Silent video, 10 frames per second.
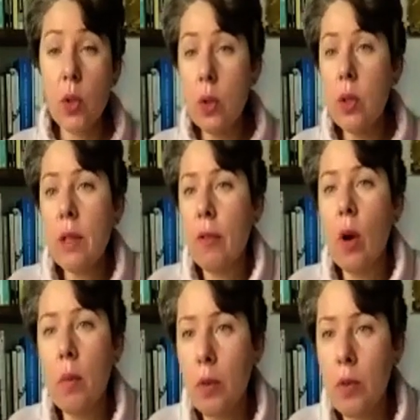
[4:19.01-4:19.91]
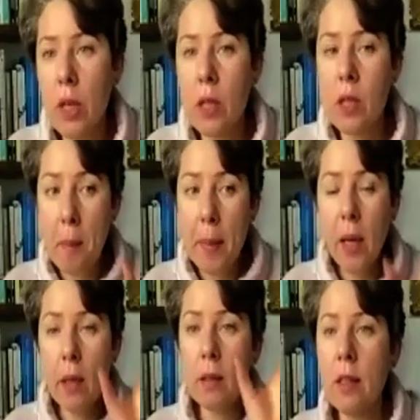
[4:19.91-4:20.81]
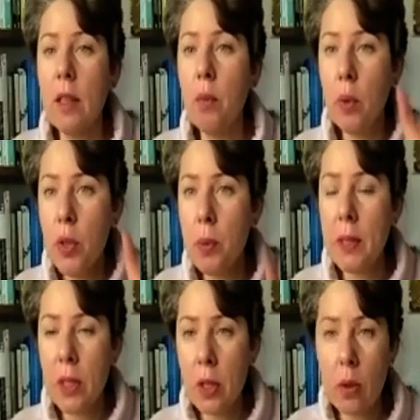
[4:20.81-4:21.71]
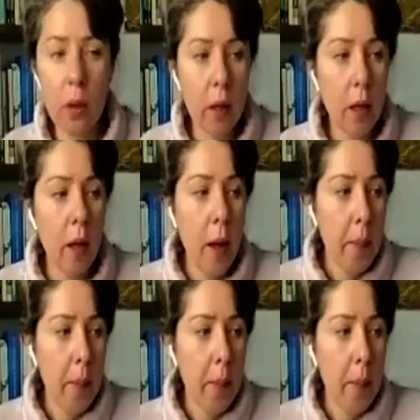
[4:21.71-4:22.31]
do that for a couple of days, come back and see which particular